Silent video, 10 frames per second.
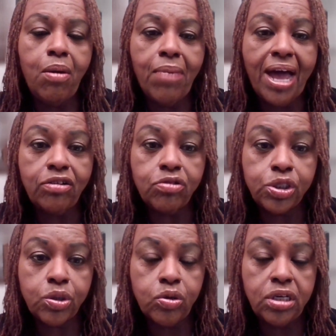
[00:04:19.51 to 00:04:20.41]
Micro
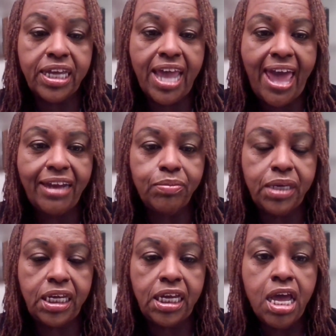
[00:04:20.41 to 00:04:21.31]
School
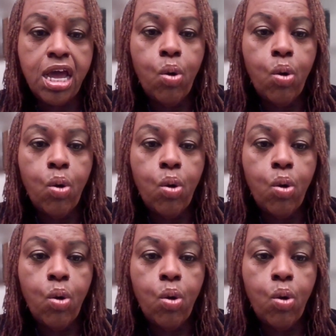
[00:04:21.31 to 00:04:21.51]
Academy